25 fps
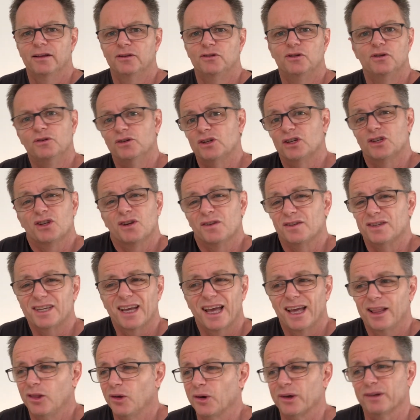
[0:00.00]
Do you just sort of
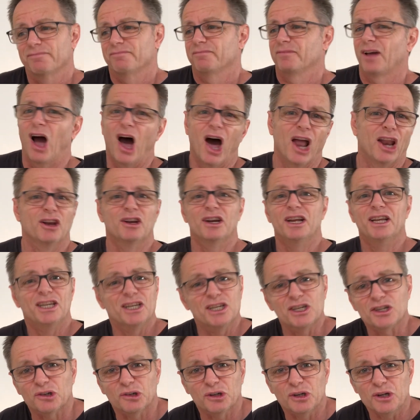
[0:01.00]
say, look, I don't need
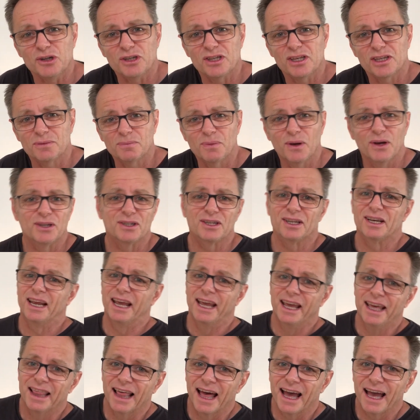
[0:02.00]
to introduce this person,
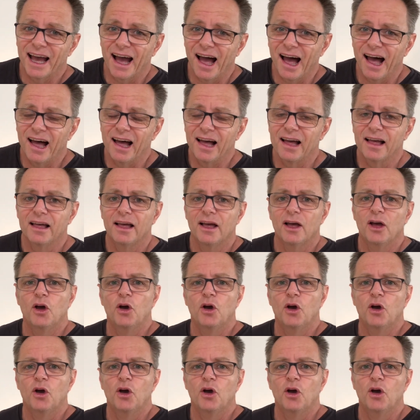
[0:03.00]
here they are?